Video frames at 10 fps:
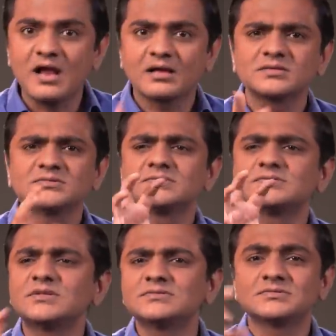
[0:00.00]
In
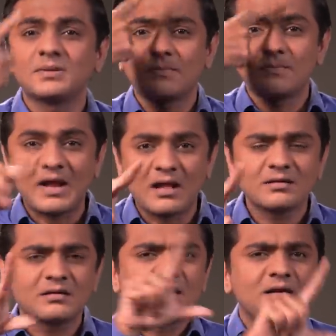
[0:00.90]
India,
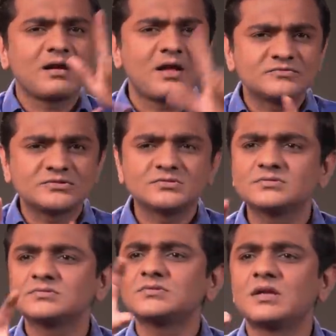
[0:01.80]
each state
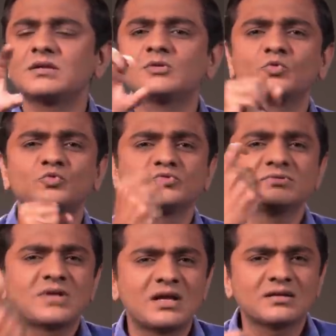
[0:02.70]
has their own
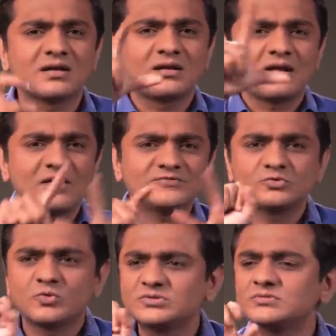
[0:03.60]
language, such
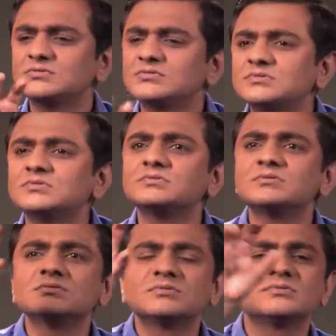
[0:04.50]
as Marathi,
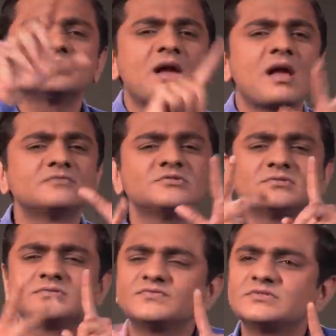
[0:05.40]

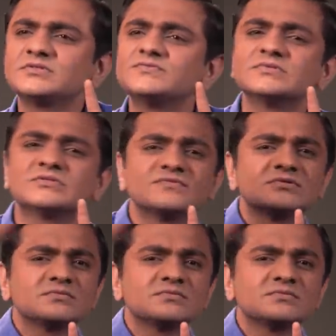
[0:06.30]
Gujarati, etc.